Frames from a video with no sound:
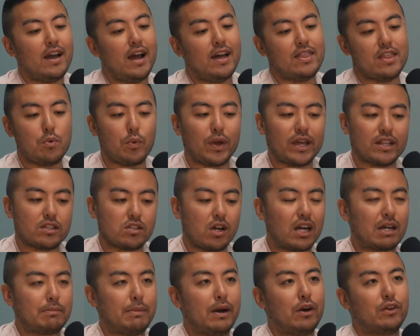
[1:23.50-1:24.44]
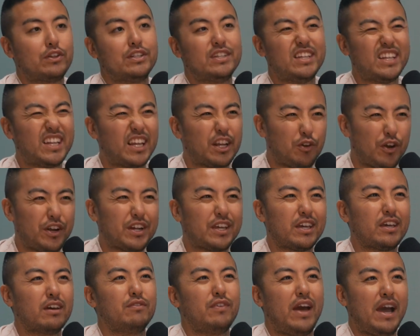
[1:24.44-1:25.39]
And then we can talk about the
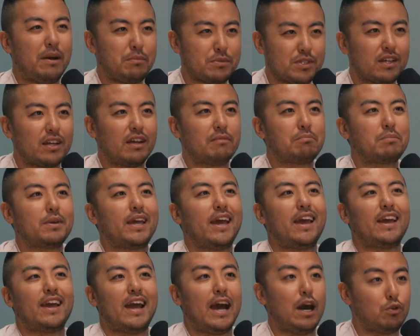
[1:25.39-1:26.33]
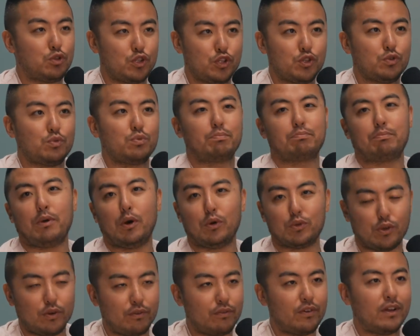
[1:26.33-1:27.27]
nitty-gritty of Amazon FBA. How do you
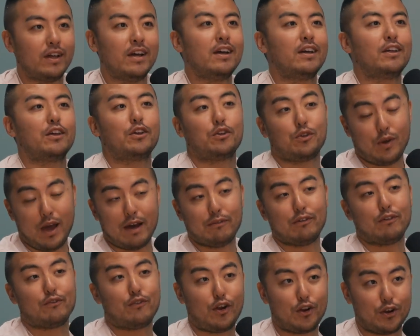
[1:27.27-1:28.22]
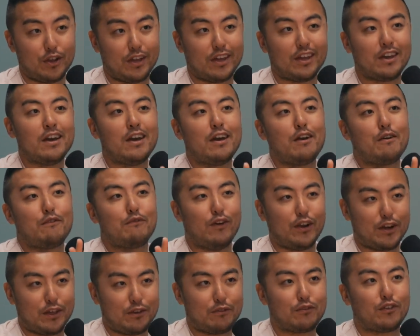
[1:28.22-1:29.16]
build your... You have a very
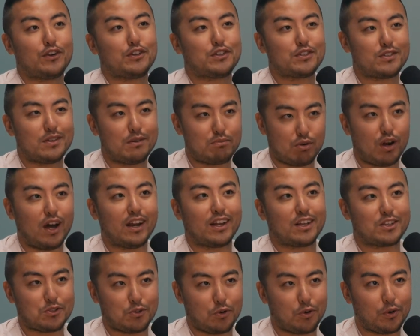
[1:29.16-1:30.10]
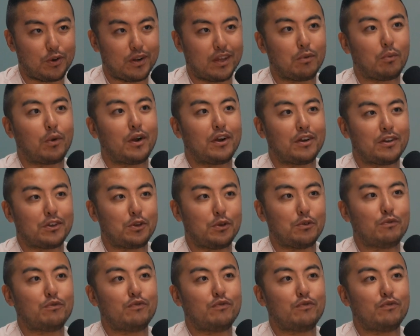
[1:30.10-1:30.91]
funny first product story where you